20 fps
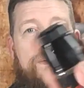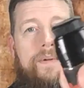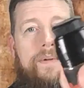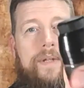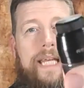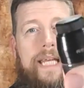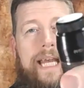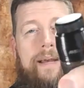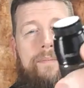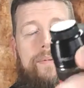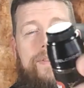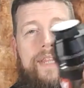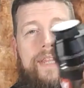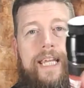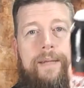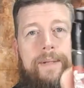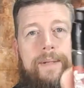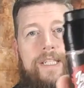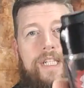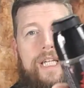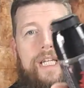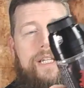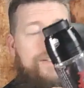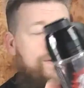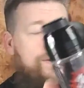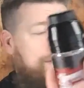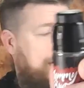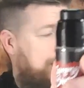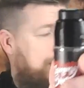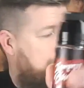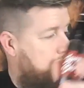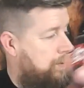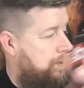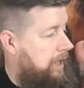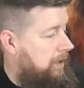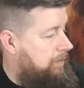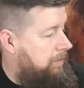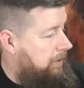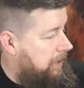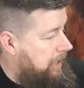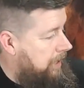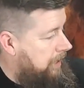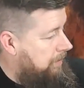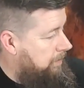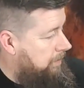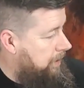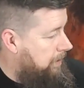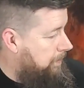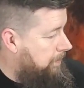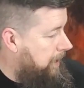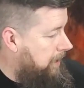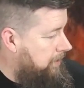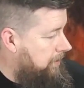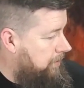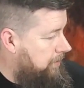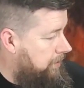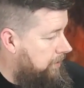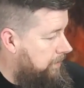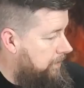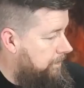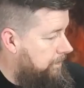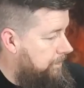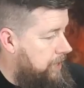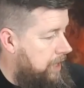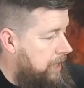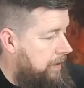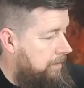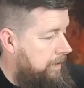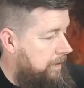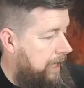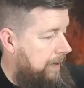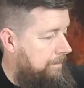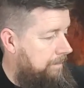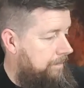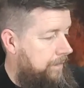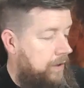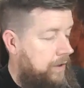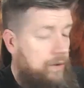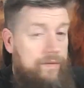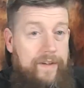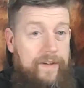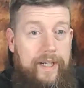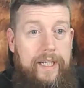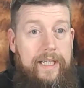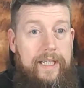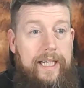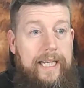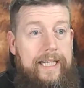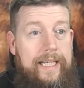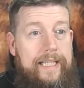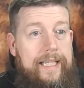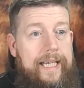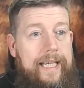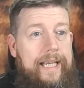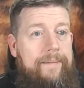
cap thingy jigs, they all work with the Pulse. So yeah, all fine and dandy there.